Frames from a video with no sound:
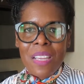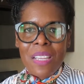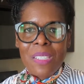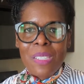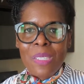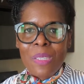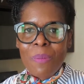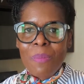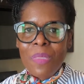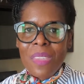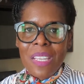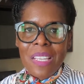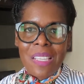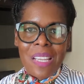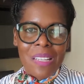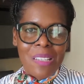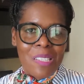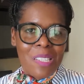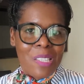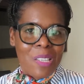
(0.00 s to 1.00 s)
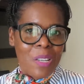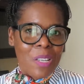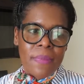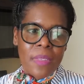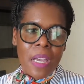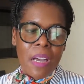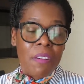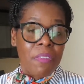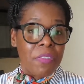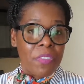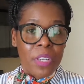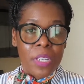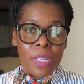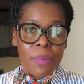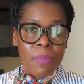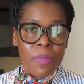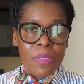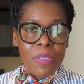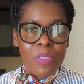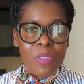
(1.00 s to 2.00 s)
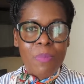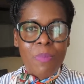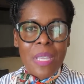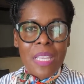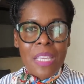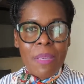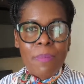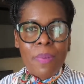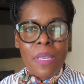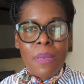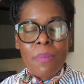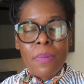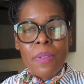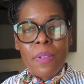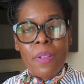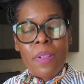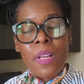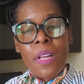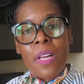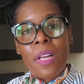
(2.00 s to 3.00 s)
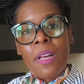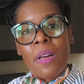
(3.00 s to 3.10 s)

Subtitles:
as something that is not affordable to many people,